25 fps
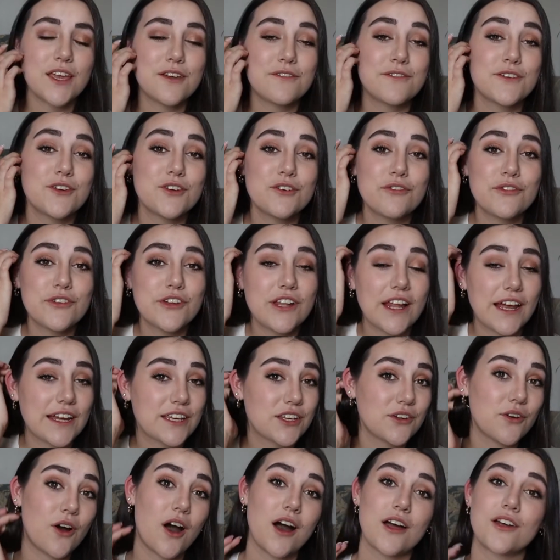If you feel
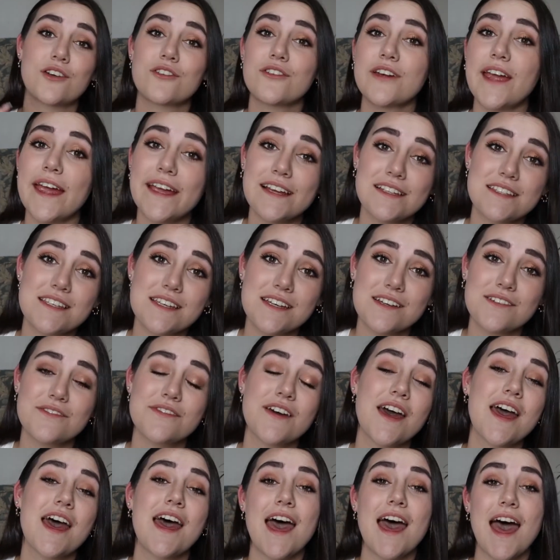like you are creative
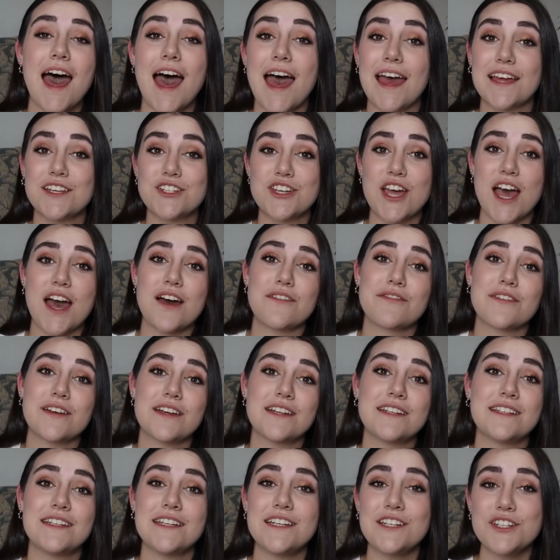and you have
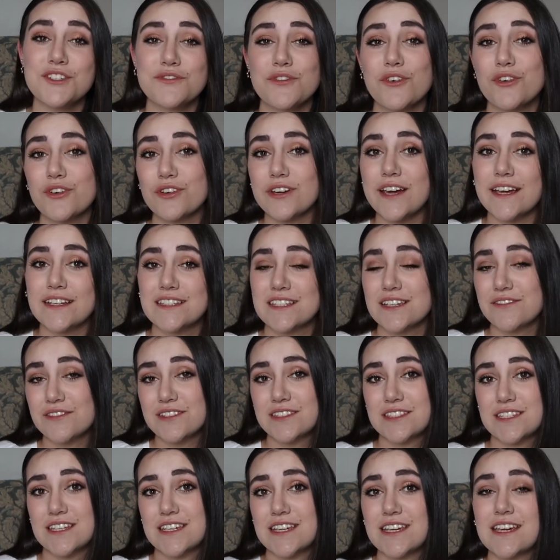a niche for
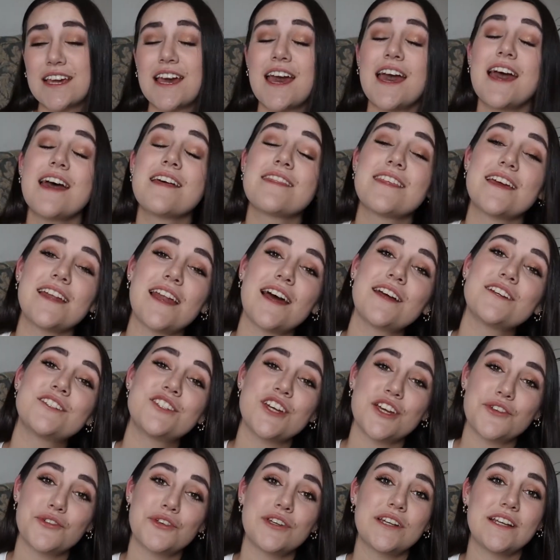creativity, then I
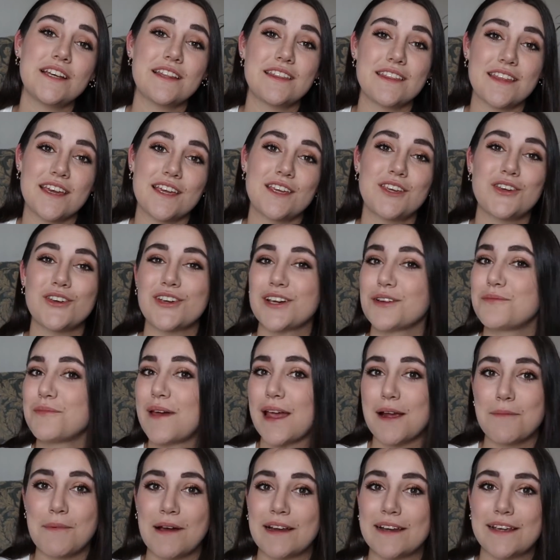genuinely think you could
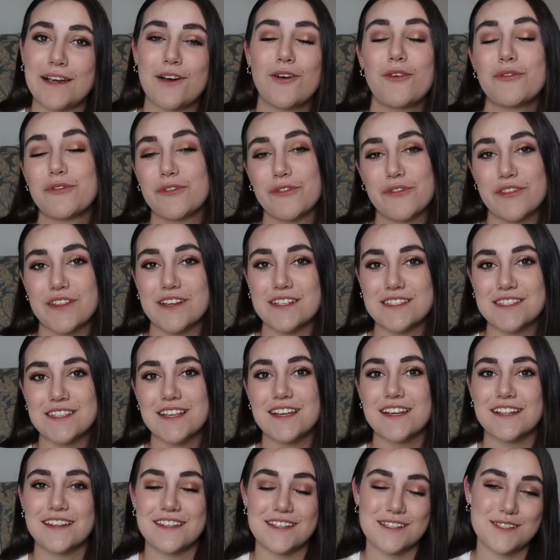make money off of this
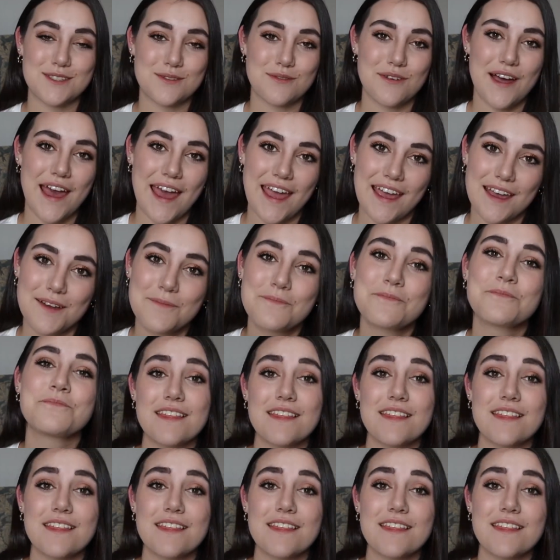in this way.